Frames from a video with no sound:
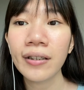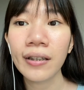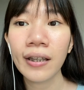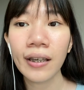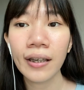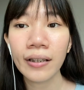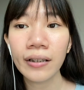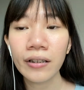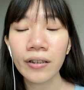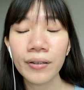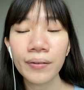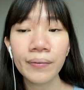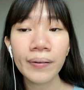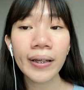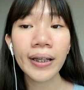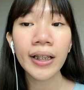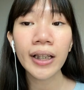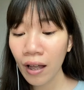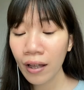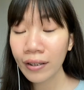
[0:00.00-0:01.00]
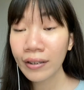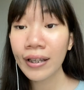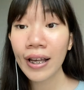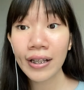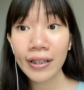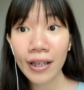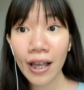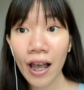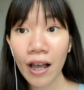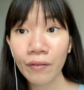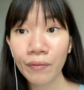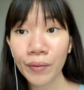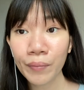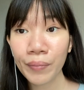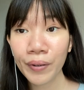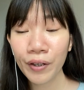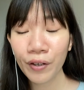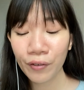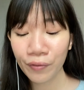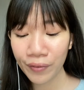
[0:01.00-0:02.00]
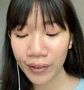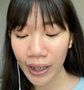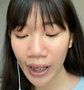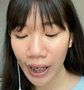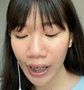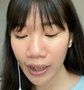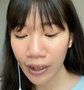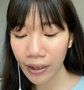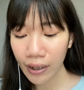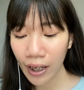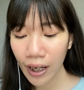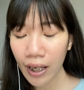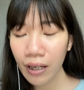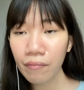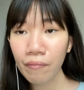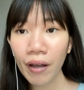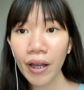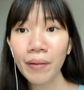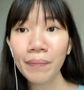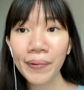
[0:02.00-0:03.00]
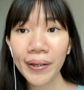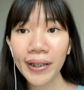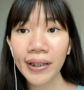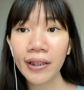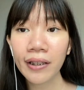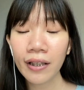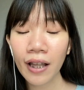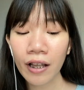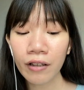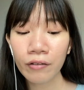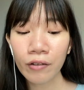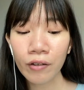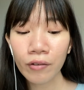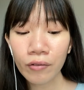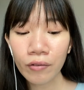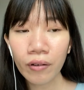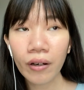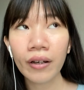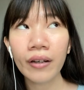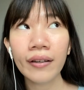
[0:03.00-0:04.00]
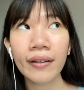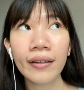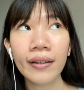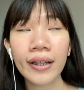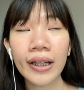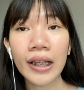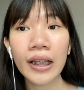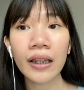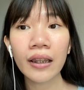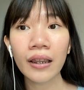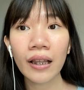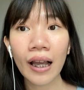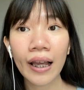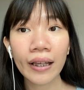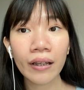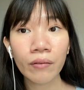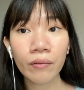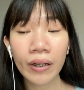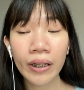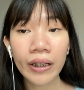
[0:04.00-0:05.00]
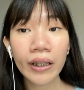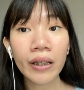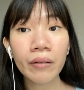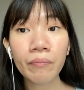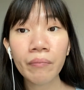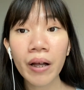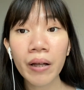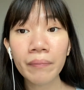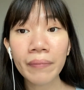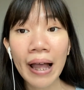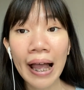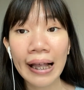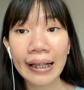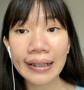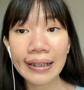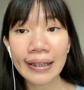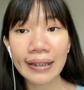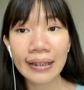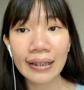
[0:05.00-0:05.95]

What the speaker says: tint to it. Does have a bit of tint. In my opinion, I don't really like when lip balm has